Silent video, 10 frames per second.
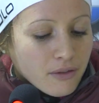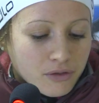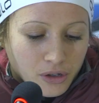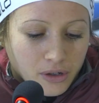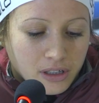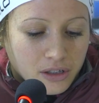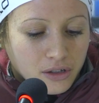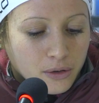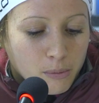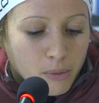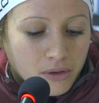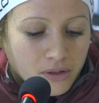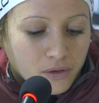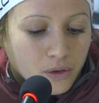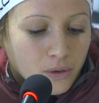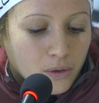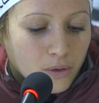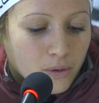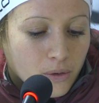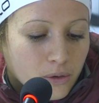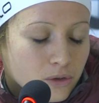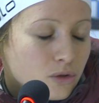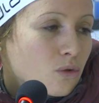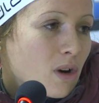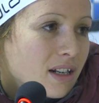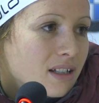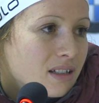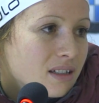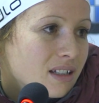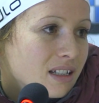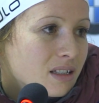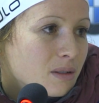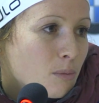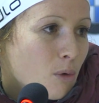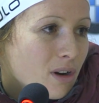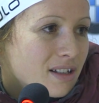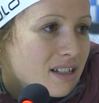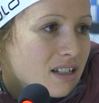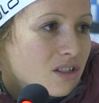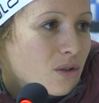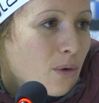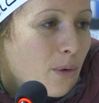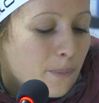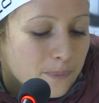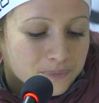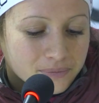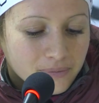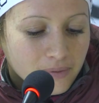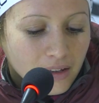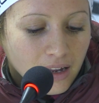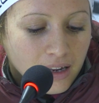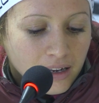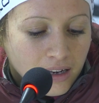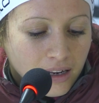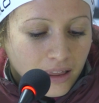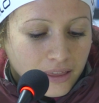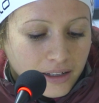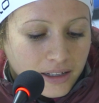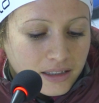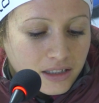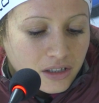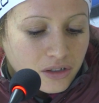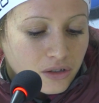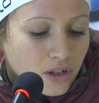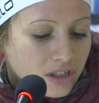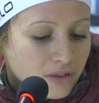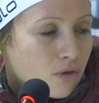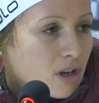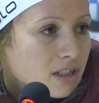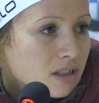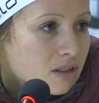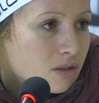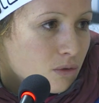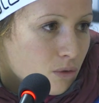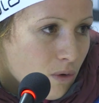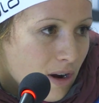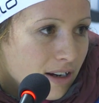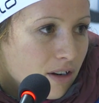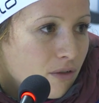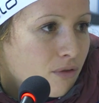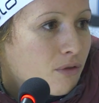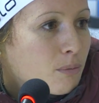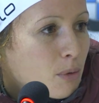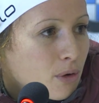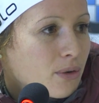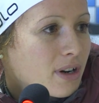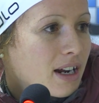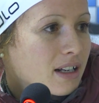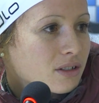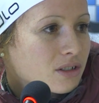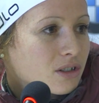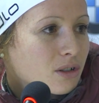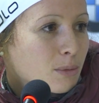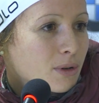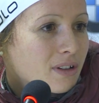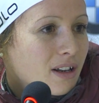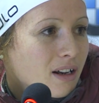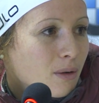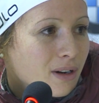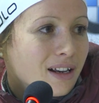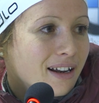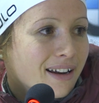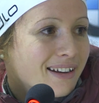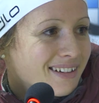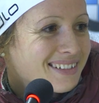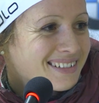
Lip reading: after in the second part of the track, it's more easy. So I think it's a different track of Pokljuka and Östersund, but I really like it.